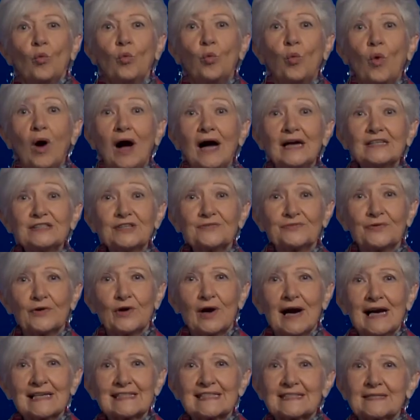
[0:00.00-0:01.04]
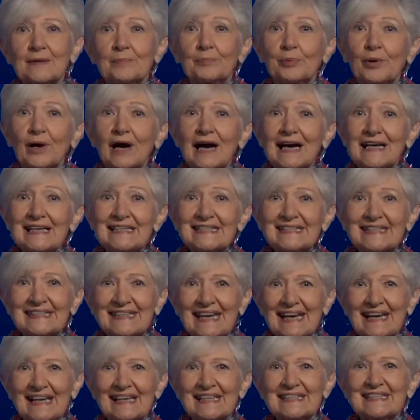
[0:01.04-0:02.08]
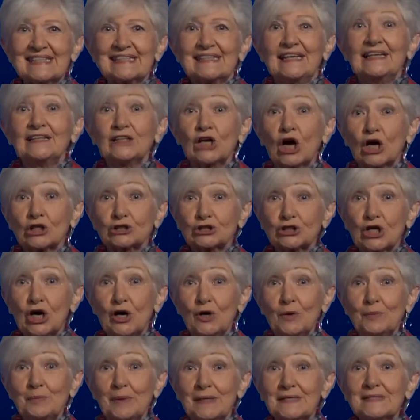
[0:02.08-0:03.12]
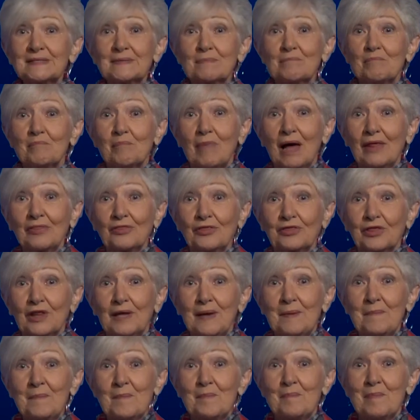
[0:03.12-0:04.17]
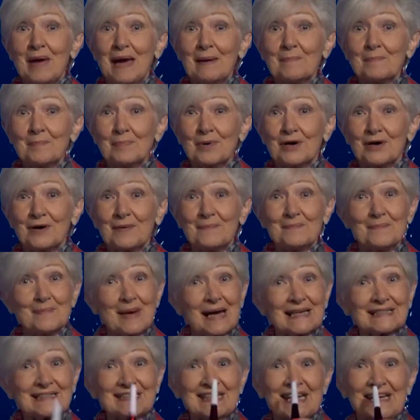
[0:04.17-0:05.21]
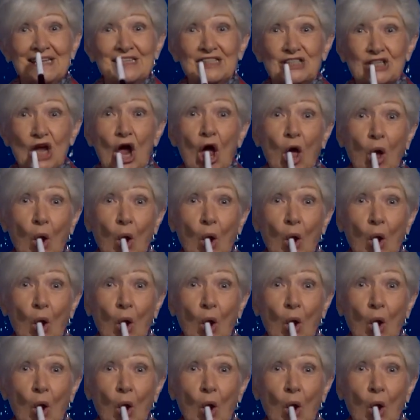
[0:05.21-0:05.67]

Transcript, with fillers: Watch for our surprise guest in October's monthly member message.